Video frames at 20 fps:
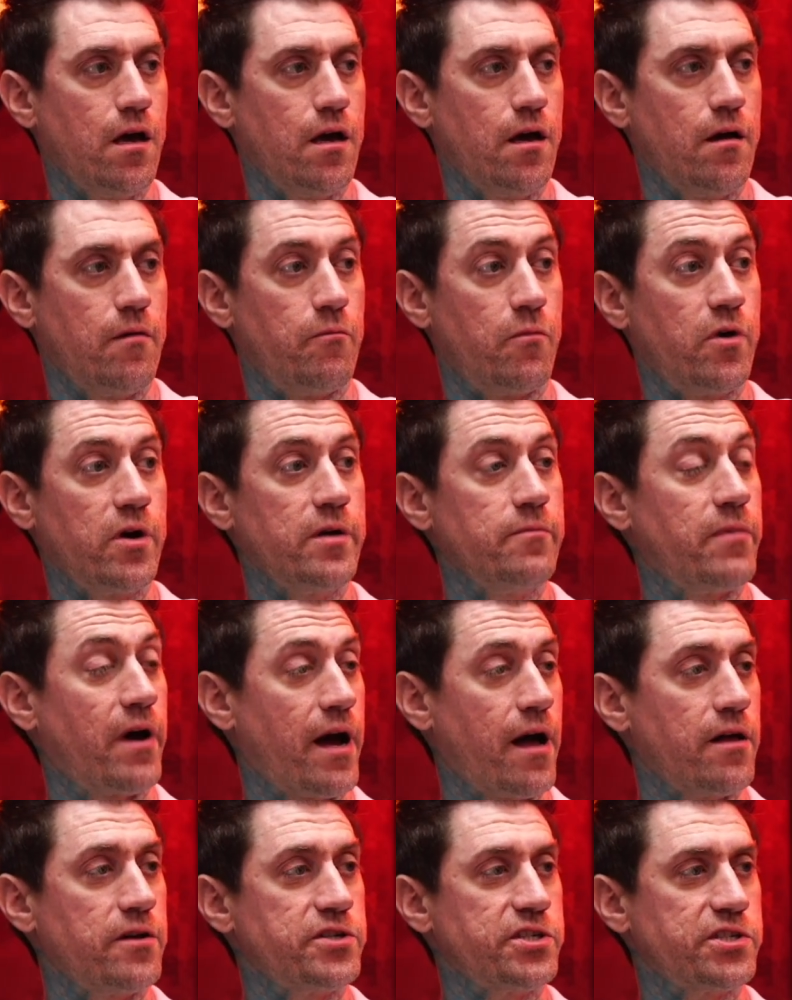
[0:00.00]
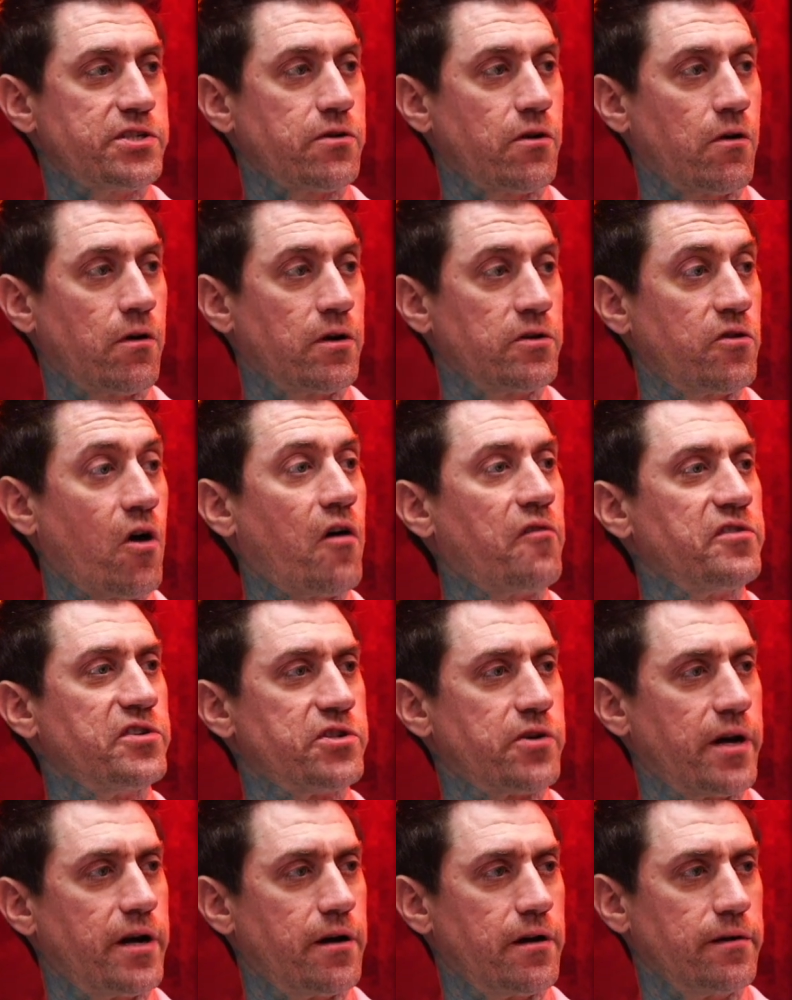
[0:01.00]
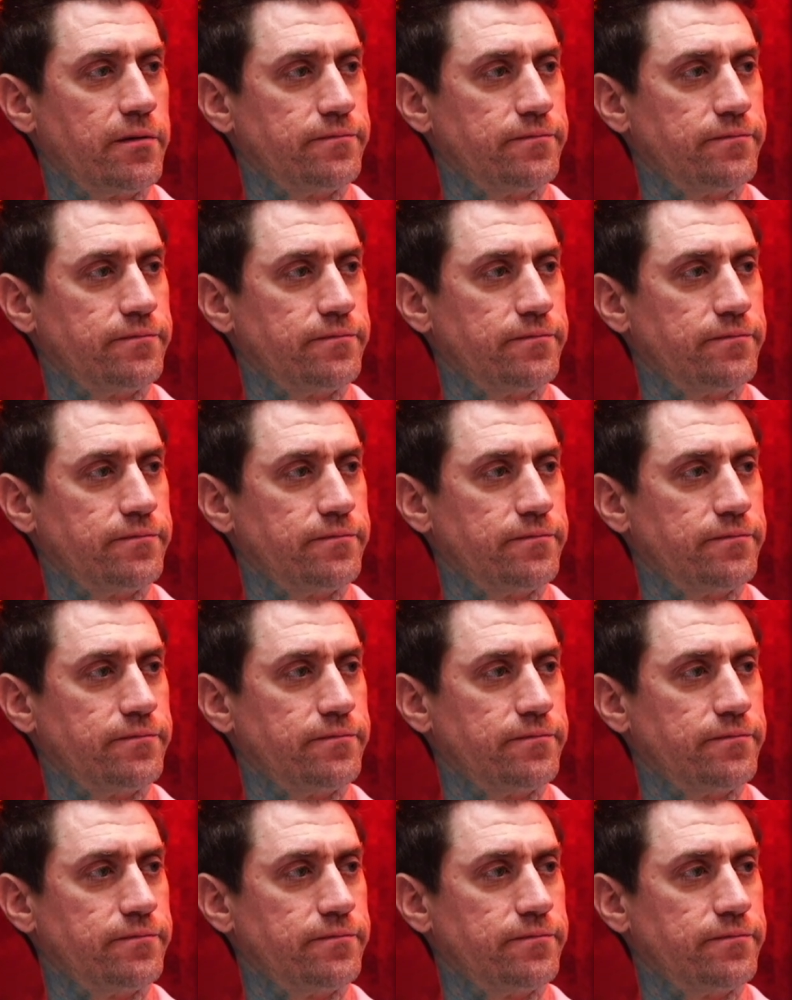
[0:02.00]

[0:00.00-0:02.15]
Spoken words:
Marine biologist or a dolphin trainer.